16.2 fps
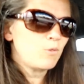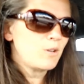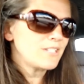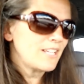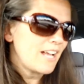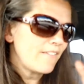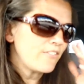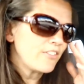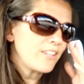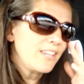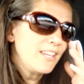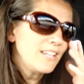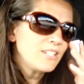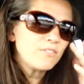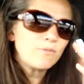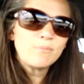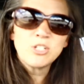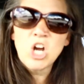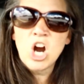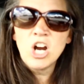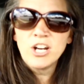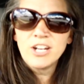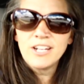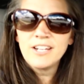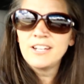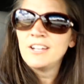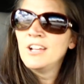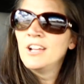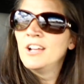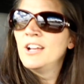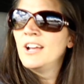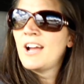ones I got for the kids from Target.
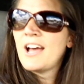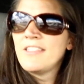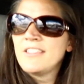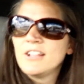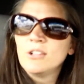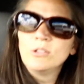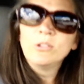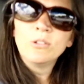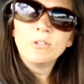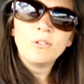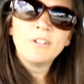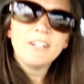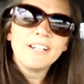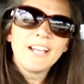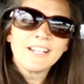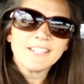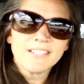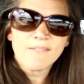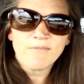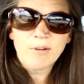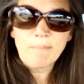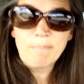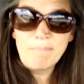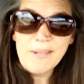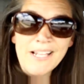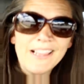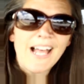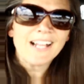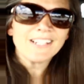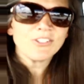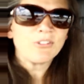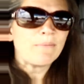I think Lauren got some from Big
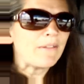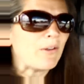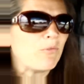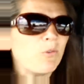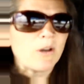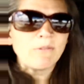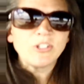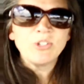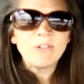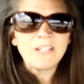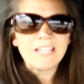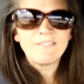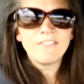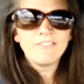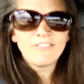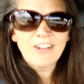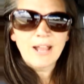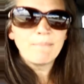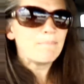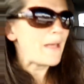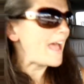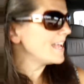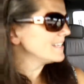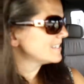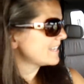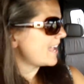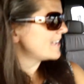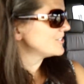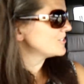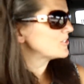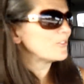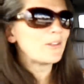Lots. So I'm like, where would you even find masks
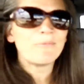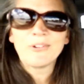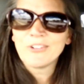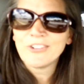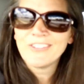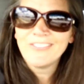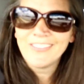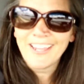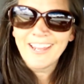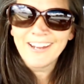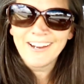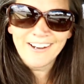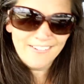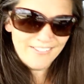at? So then we were in there